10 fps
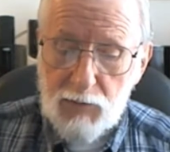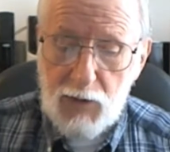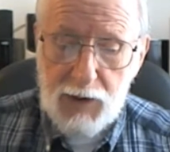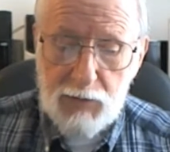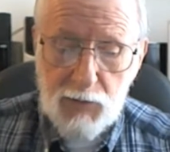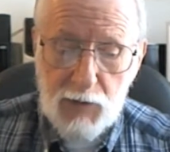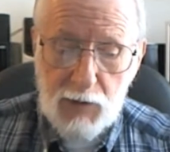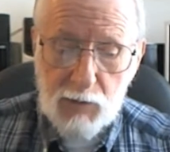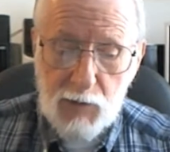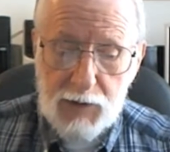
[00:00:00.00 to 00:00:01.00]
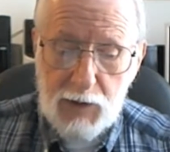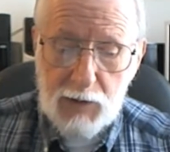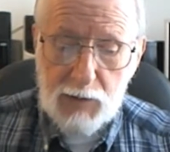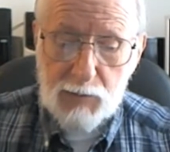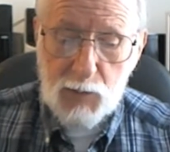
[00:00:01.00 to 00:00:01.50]
Haifa, writing
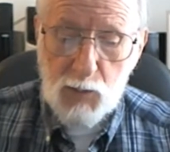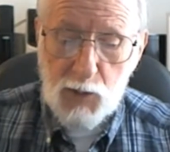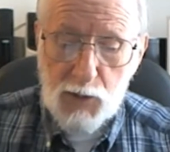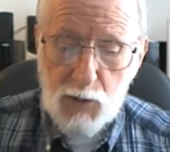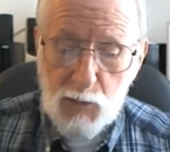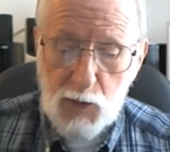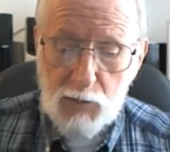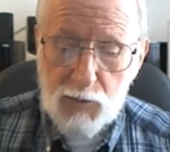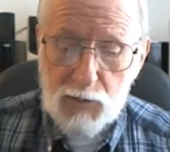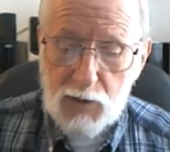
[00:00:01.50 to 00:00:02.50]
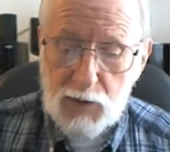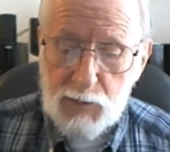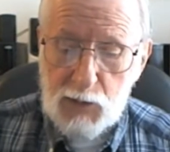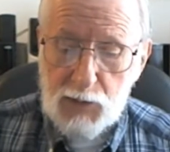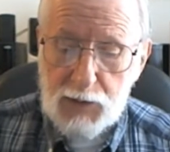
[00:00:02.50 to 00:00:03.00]
in the memorial book for the
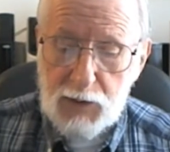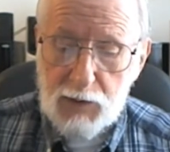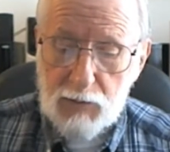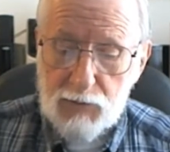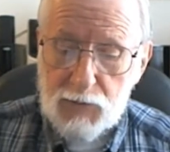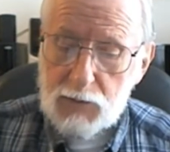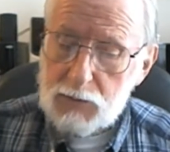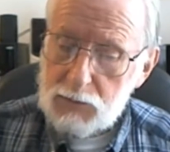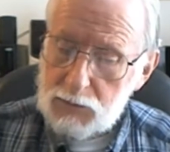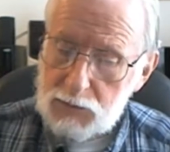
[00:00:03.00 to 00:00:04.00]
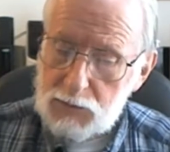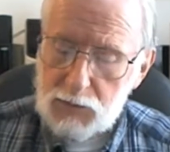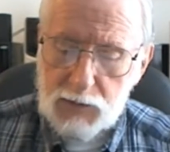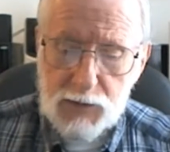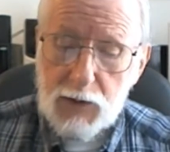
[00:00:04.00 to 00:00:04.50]
community of
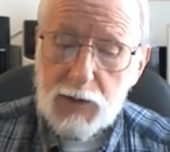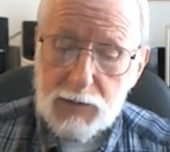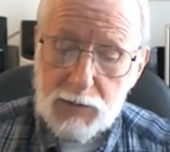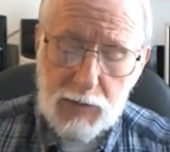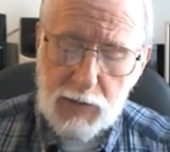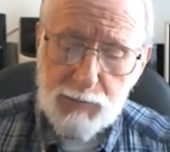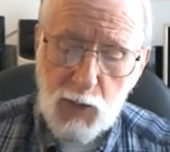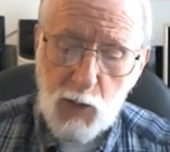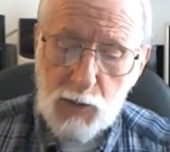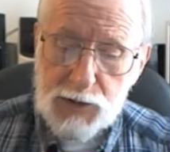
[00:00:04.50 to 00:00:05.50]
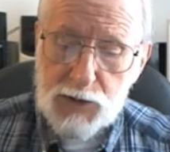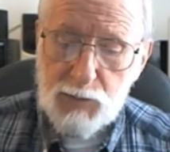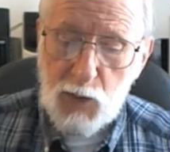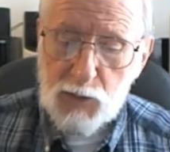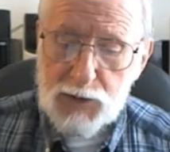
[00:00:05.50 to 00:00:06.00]
a Polish
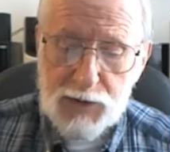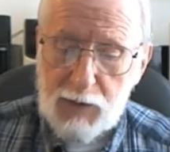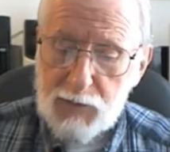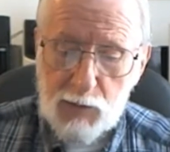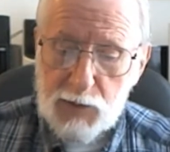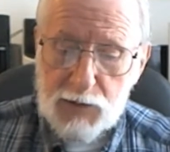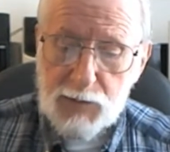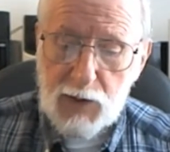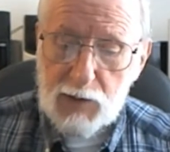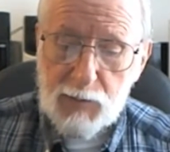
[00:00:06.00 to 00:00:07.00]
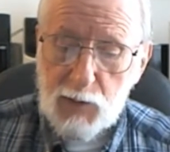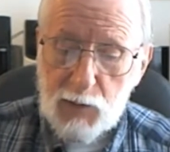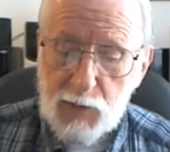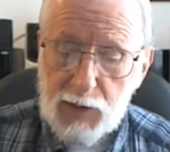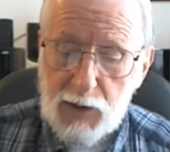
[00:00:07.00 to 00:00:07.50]
name there, which I'm not going to be able
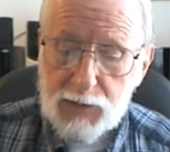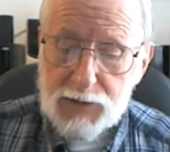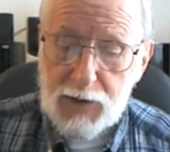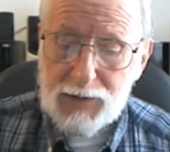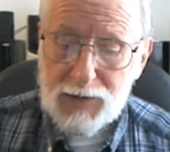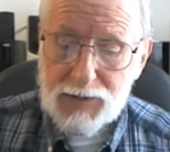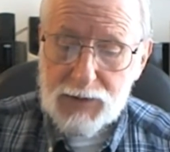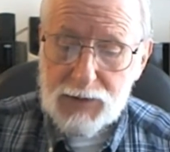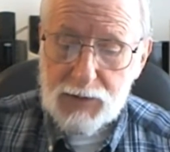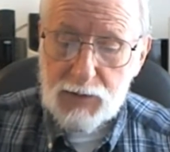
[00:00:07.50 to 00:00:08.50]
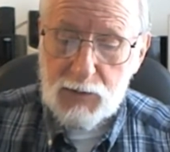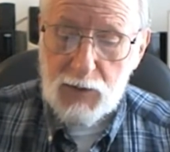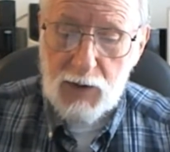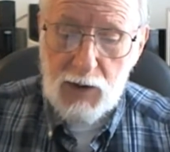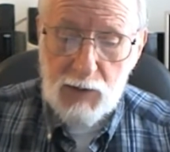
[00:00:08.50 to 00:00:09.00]
to pronounce, 1962,
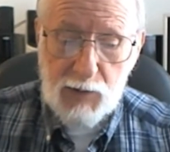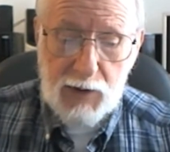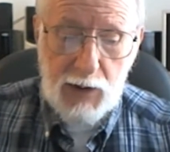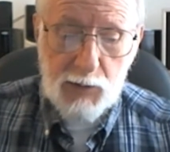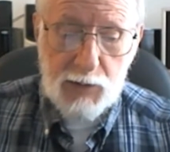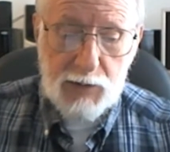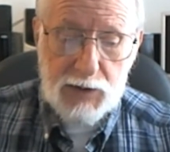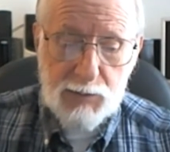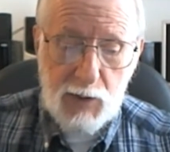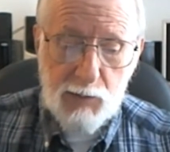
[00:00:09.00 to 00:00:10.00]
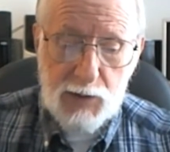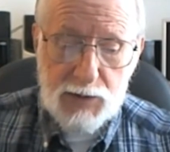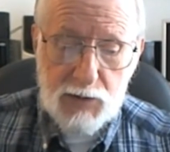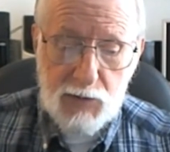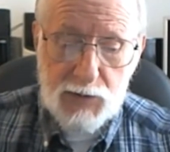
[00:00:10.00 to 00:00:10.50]
recounted these
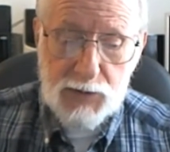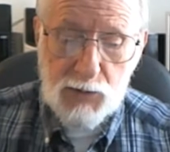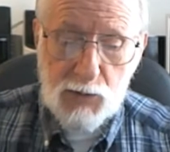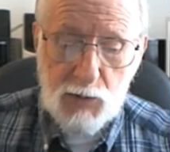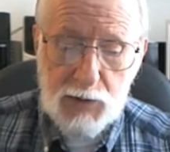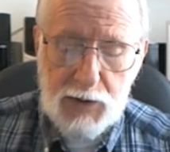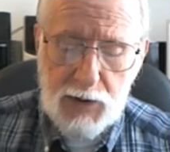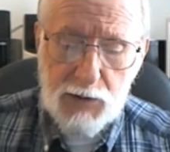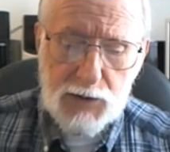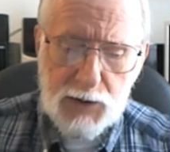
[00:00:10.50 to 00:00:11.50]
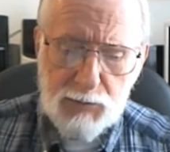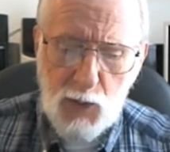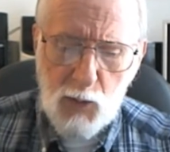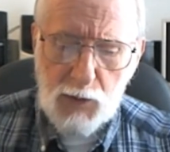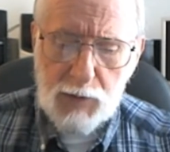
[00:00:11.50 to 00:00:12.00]
memories of his early years in
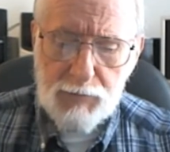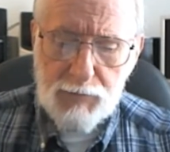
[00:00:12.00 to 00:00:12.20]
Poland.